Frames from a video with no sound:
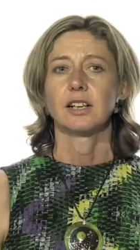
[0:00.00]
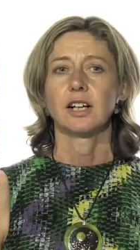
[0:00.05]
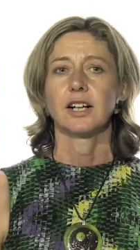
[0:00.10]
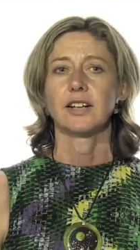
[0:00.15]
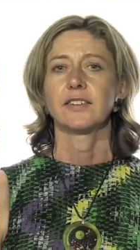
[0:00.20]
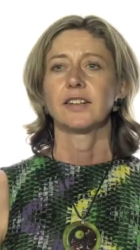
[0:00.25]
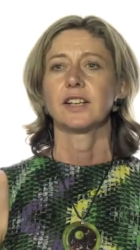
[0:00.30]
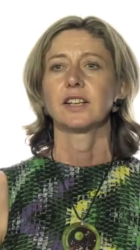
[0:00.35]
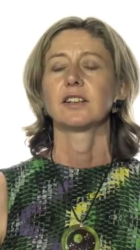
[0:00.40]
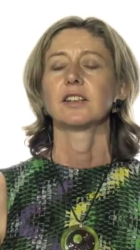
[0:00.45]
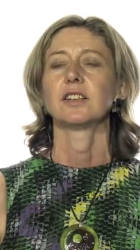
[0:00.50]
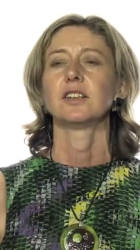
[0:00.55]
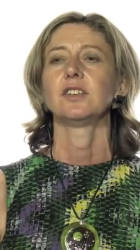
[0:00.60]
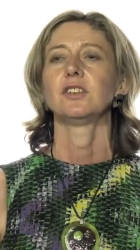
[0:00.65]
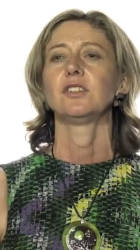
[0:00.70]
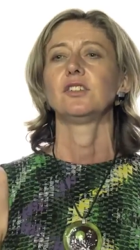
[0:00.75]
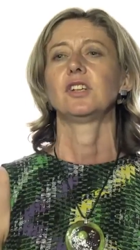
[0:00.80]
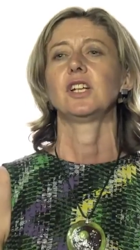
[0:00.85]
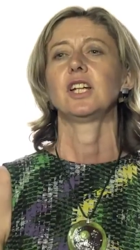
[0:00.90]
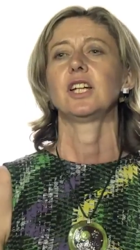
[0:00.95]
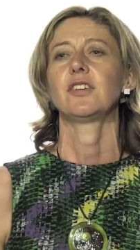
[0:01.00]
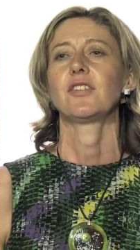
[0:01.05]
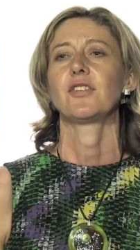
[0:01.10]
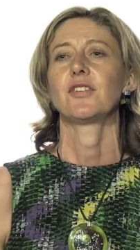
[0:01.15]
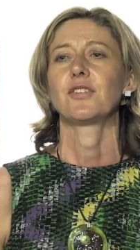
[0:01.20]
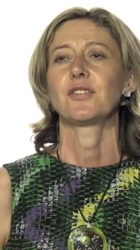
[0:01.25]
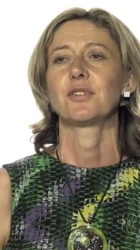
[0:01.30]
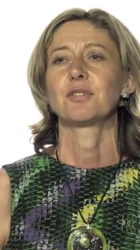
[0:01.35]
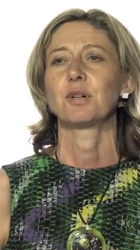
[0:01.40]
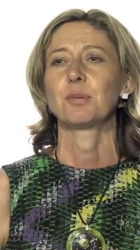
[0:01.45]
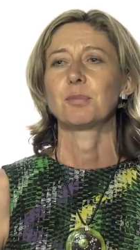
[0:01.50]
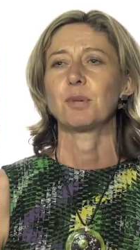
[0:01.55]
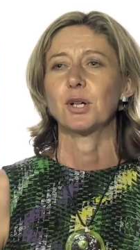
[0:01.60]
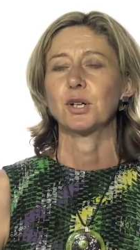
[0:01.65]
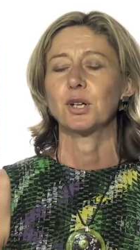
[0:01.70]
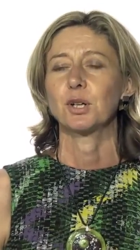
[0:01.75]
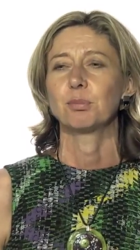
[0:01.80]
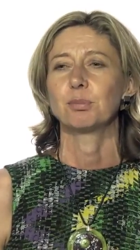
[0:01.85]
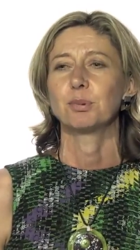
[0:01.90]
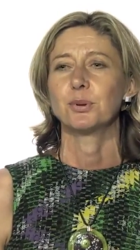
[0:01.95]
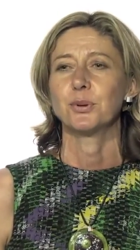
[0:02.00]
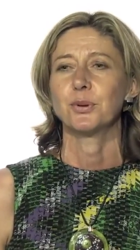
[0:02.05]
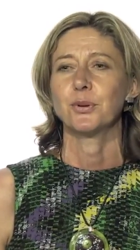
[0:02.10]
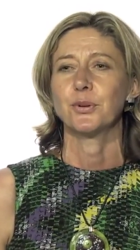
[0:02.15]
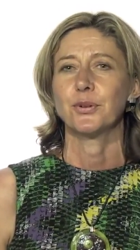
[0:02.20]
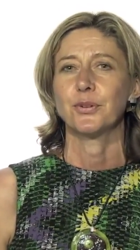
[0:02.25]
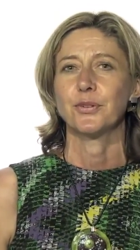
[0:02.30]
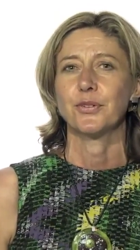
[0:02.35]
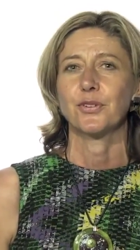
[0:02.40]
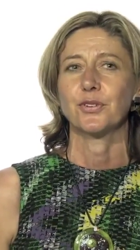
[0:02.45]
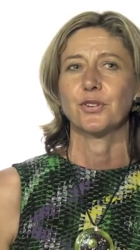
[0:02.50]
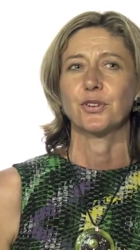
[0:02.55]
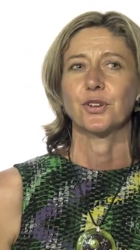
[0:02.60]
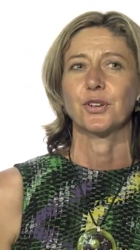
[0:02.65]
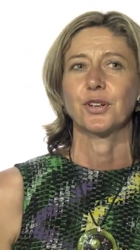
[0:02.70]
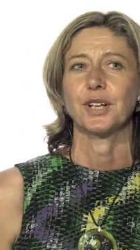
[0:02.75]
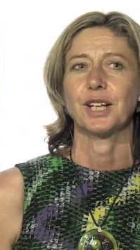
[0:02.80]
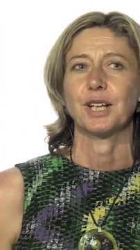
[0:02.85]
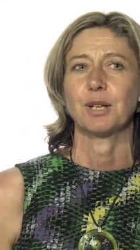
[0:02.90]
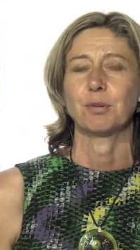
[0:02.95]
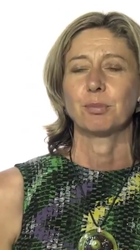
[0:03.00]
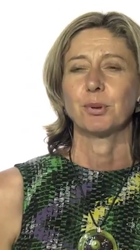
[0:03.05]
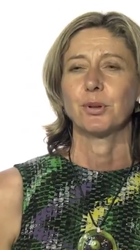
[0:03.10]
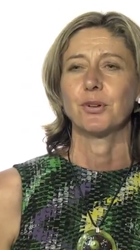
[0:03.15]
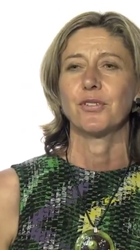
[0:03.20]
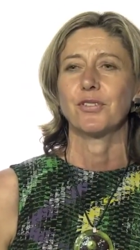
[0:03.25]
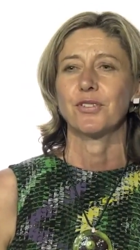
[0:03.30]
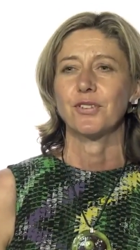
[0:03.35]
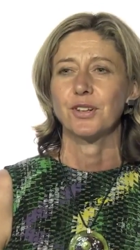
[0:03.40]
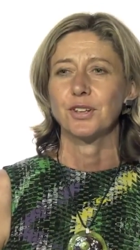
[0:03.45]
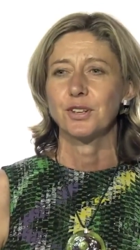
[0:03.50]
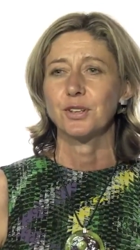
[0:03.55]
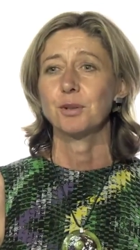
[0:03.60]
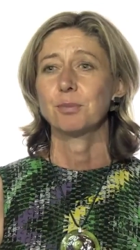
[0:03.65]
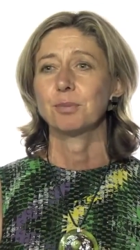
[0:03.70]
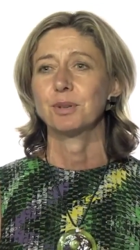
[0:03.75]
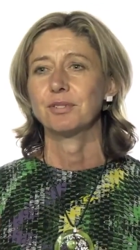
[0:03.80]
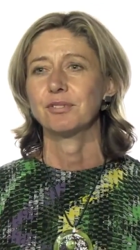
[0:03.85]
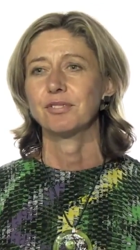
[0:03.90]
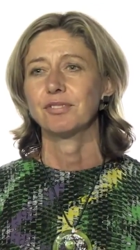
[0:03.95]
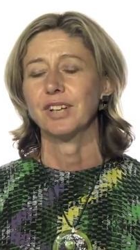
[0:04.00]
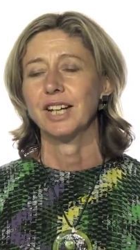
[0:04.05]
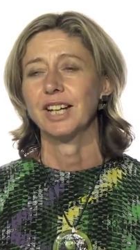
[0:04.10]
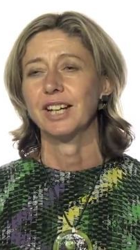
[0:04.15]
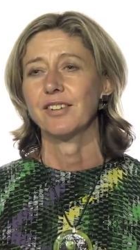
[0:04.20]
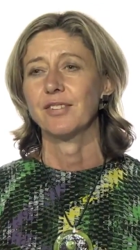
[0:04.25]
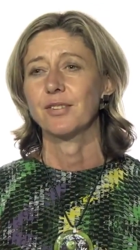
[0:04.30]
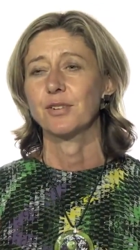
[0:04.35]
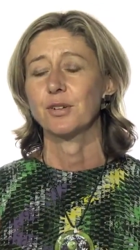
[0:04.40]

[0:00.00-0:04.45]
I think that Nujeen's remarkable story puts a human face